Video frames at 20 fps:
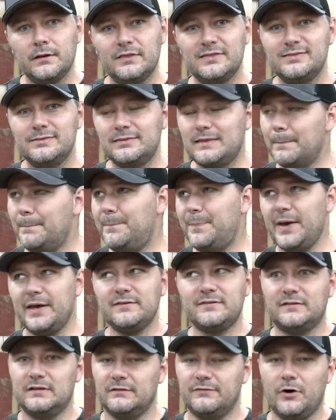the
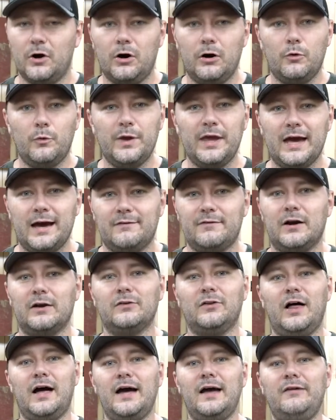best of all, we have our
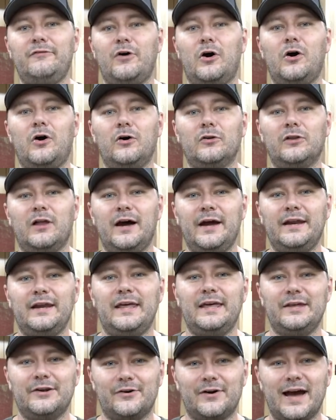live online
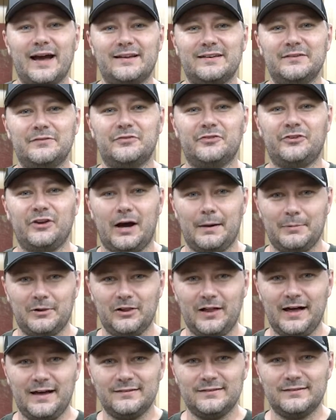interactive shop
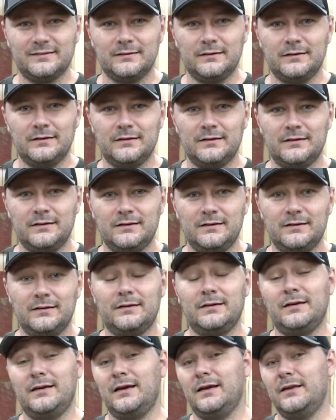class.
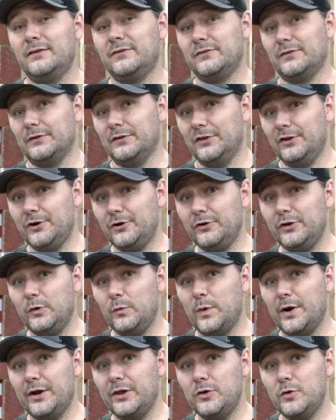class, literally
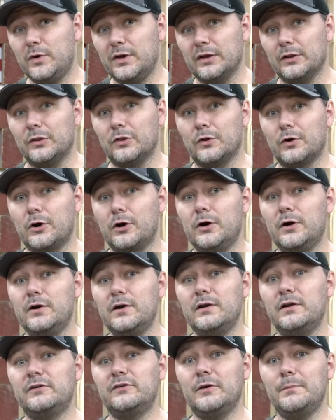where you can
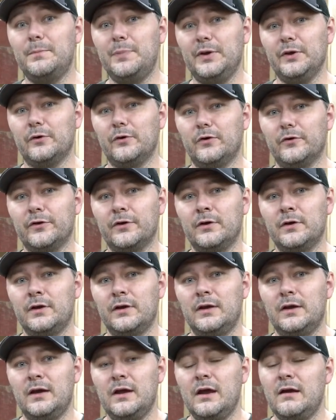learn to build
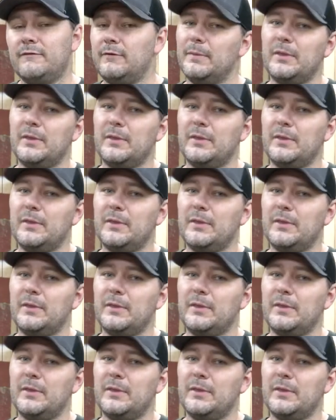from the